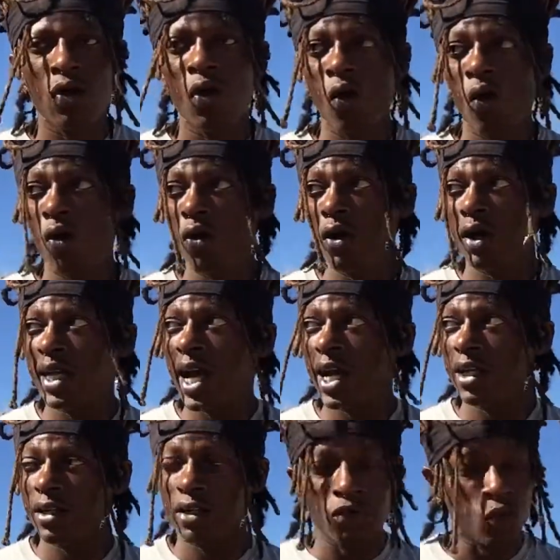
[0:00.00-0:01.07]
or not
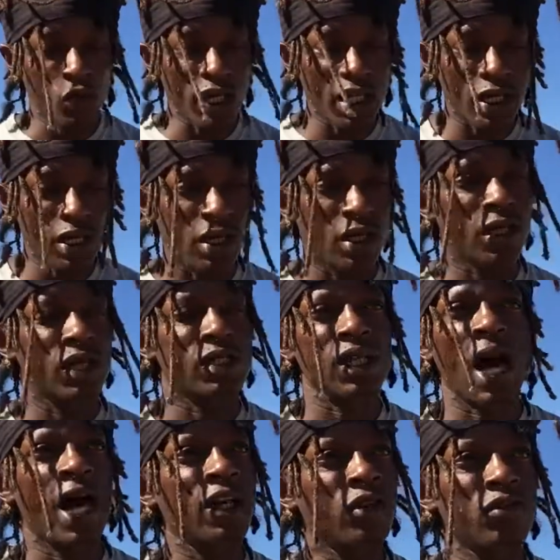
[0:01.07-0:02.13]
we, because
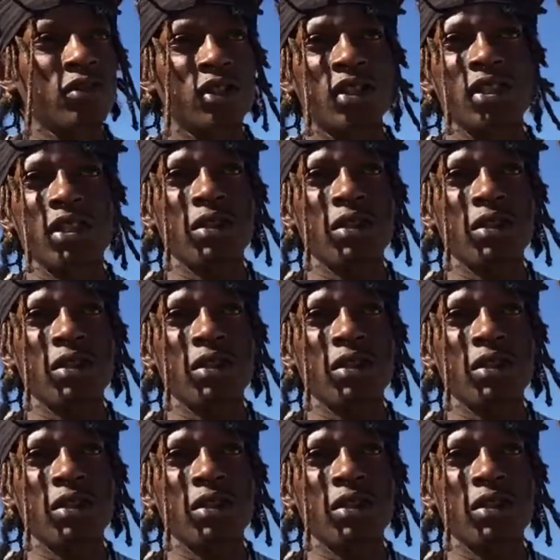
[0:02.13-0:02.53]
I don't see